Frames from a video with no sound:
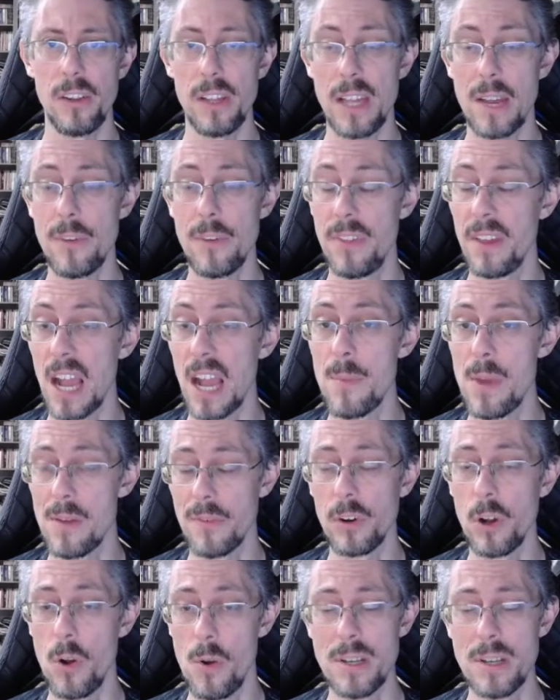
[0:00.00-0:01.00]
everything I'm
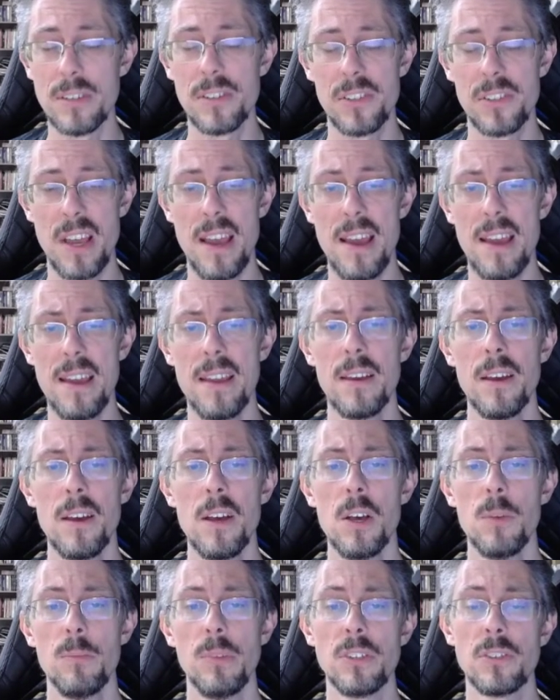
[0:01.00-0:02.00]
ever going to say,
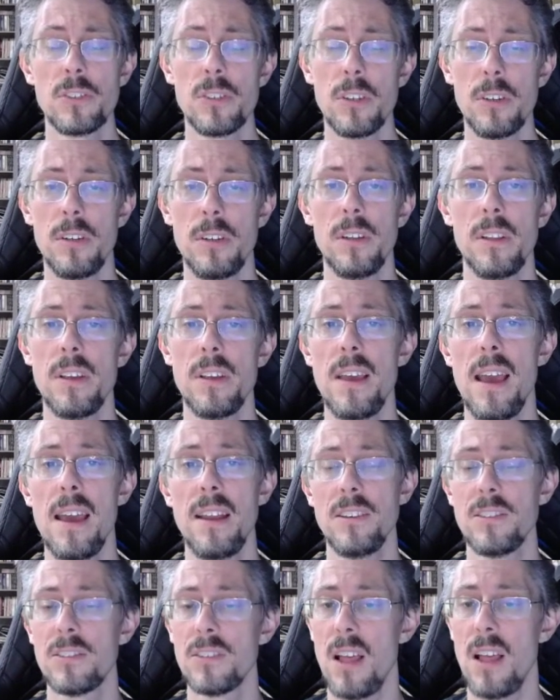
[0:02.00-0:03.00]
but certainly
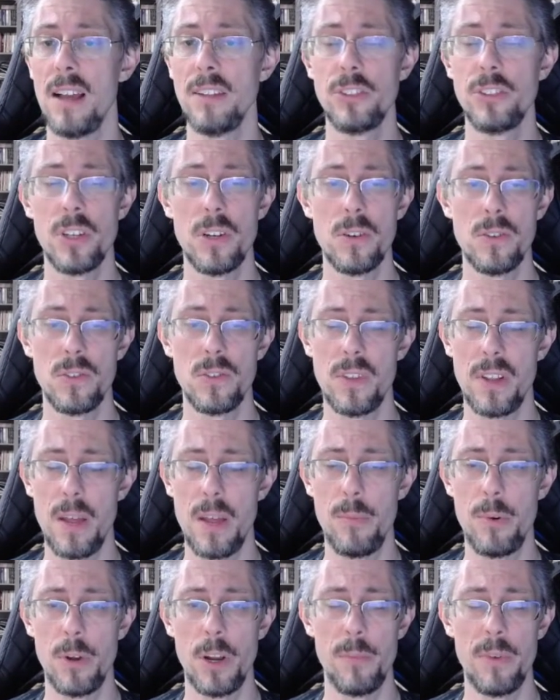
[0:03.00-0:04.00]
any slideshows that I
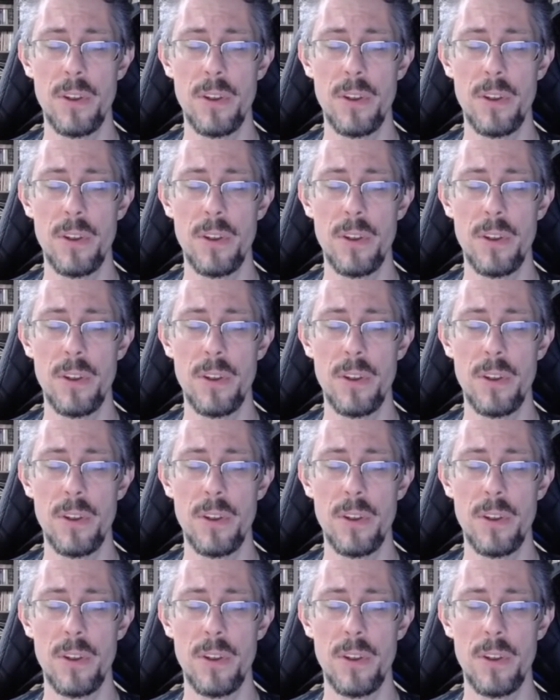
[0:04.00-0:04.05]
put up